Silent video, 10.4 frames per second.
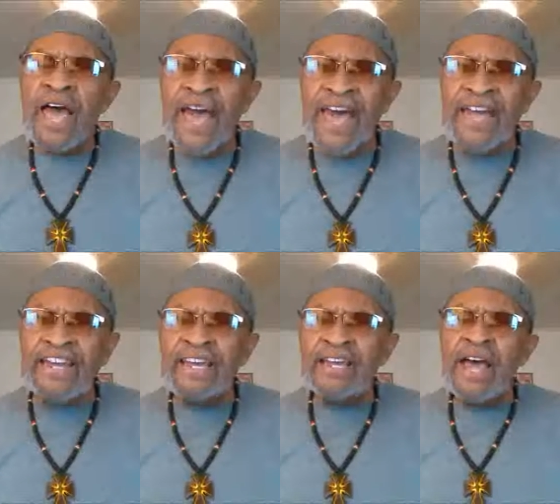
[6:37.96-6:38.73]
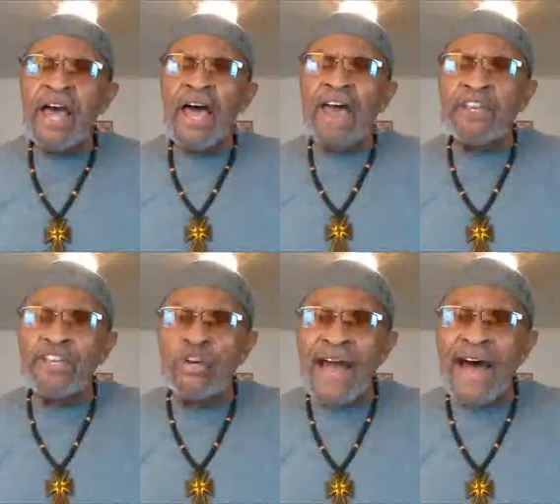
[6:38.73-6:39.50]
Haiti, and the
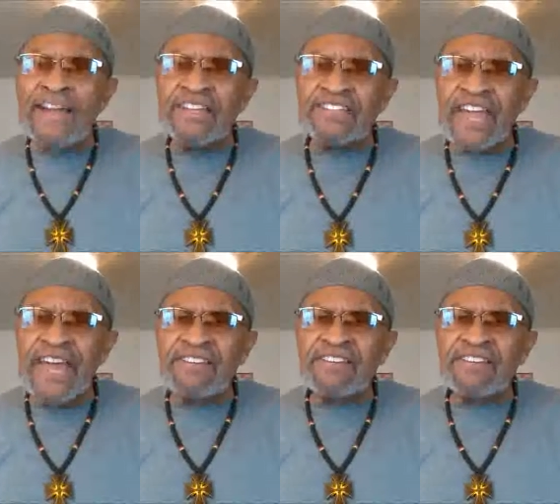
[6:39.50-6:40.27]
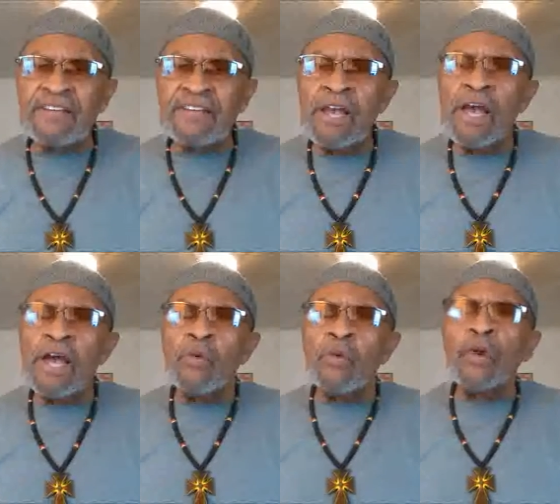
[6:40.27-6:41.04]
United States
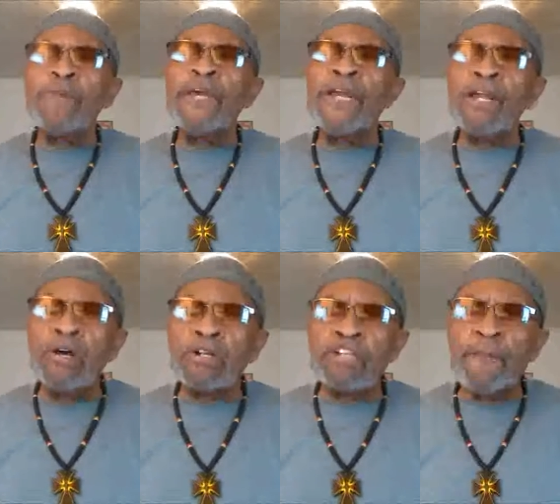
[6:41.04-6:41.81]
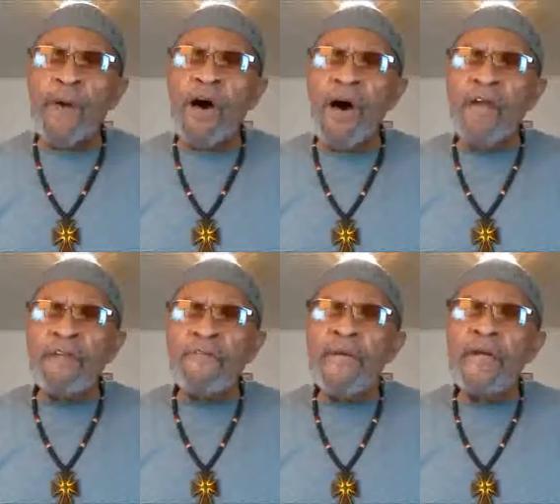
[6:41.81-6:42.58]
would be looked
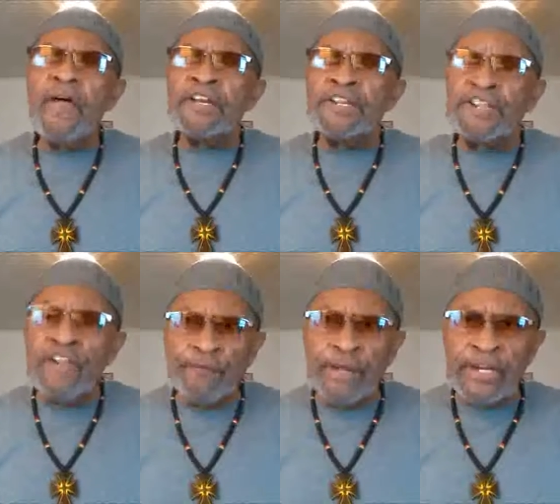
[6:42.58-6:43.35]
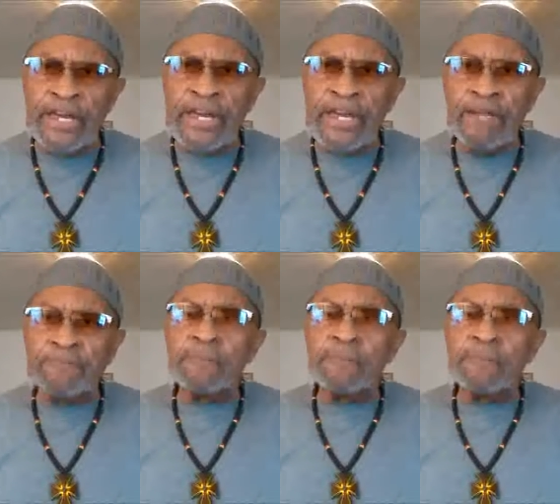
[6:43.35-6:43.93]
upon differently,